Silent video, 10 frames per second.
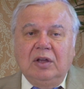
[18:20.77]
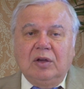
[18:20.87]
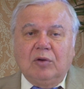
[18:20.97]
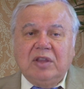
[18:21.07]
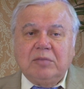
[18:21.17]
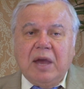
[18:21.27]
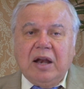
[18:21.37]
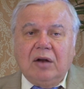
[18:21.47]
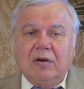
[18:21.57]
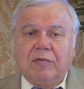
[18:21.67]
What
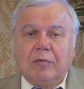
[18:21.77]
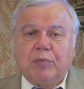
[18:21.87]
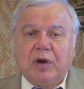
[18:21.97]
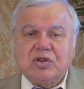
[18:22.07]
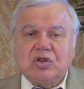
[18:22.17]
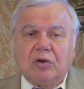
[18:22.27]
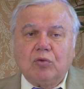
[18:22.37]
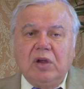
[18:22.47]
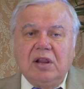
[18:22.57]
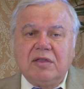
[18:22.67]
manner of oppression
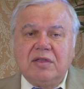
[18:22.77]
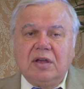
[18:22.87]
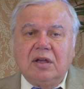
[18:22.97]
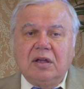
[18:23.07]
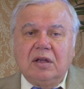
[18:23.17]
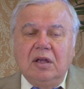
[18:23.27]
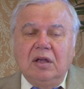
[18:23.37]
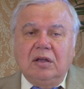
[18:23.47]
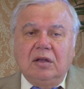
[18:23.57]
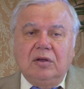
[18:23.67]
will the
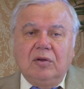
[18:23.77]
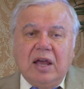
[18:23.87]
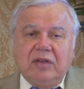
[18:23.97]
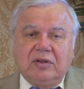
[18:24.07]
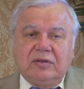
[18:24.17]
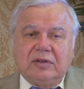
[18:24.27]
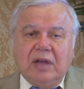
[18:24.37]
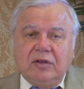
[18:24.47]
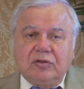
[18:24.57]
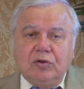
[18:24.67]
United
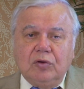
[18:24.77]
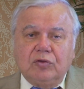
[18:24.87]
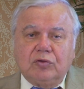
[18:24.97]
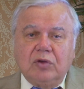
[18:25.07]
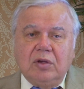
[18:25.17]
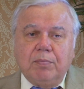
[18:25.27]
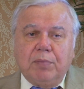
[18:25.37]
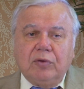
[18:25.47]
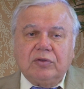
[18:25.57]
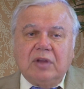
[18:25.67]
States use to
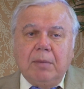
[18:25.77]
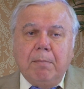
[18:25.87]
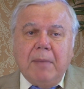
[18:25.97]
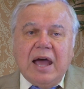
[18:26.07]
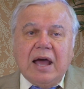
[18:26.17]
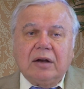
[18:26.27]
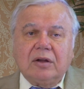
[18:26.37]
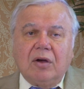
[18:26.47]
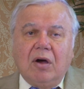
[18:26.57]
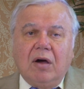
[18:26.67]
impose the
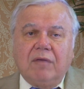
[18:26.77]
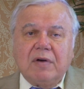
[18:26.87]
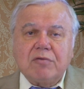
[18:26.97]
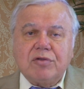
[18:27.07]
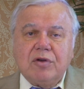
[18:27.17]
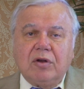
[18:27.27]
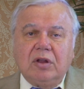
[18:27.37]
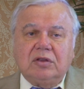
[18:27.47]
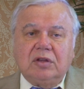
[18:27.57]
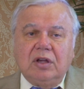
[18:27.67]
mark of
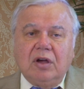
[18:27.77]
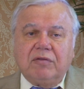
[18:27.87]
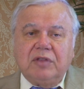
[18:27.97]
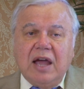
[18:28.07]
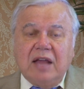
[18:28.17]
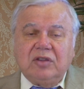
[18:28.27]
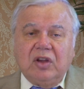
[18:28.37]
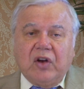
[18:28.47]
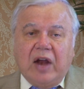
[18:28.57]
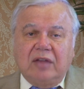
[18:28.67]
authority of the
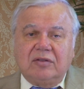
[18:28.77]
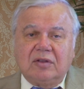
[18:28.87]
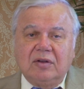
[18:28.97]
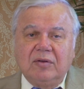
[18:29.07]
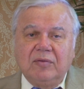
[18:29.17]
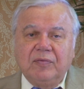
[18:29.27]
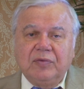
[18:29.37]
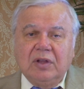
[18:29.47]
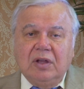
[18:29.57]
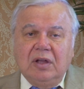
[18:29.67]
Antichrist?
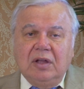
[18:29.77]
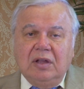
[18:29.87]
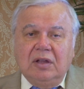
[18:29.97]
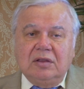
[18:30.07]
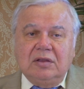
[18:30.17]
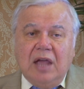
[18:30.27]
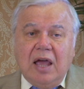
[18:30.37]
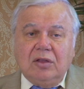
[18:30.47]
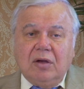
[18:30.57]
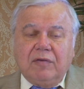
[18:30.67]
The
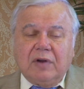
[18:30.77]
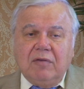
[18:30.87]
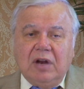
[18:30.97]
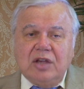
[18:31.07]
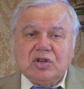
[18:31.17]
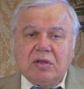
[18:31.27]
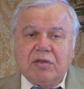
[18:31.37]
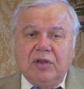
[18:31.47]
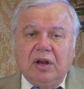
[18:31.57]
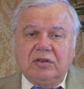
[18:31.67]
end of Revelation
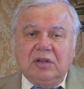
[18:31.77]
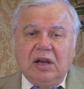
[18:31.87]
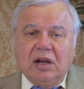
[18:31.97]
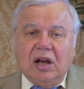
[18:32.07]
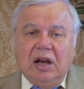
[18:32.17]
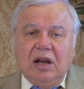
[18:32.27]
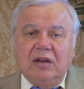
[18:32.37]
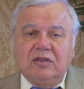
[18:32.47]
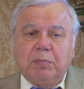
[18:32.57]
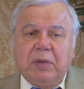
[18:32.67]
13
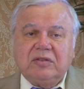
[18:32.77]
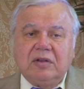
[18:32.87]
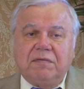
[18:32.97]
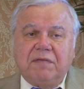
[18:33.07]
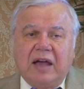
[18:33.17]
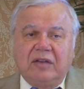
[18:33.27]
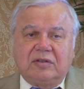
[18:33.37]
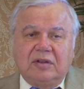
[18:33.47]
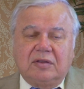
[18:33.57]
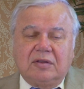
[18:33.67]
clearly specifies
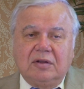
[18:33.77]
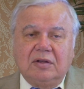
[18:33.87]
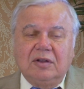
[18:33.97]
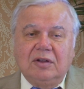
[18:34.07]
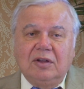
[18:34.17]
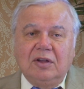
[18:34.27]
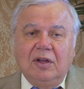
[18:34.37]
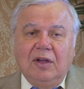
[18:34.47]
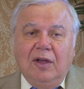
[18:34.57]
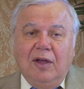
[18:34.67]
it.
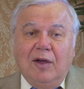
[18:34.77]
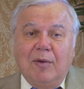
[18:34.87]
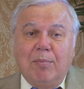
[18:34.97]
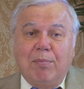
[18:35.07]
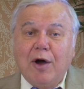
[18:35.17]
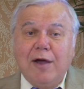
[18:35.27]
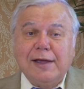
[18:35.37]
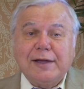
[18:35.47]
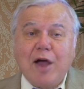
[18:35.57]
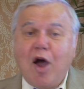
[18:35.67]

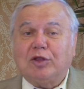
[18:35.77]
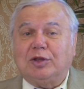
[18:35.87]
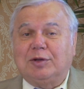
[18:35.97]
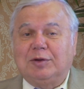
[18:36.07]
Boycott.